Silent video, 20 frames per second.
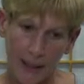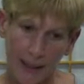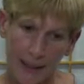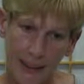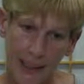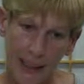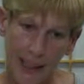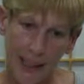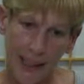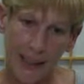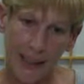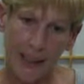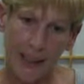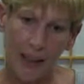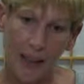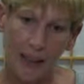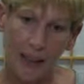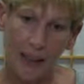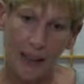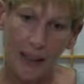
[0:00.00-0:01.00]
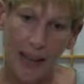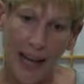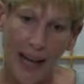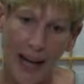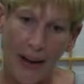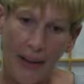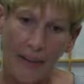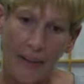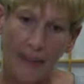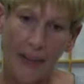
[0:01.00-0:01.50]
can
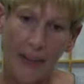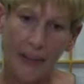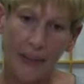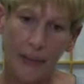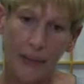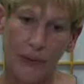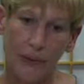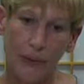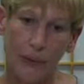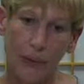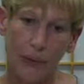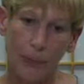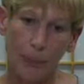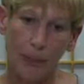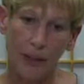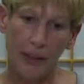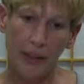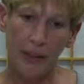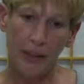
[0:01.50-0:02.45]
allow a door to open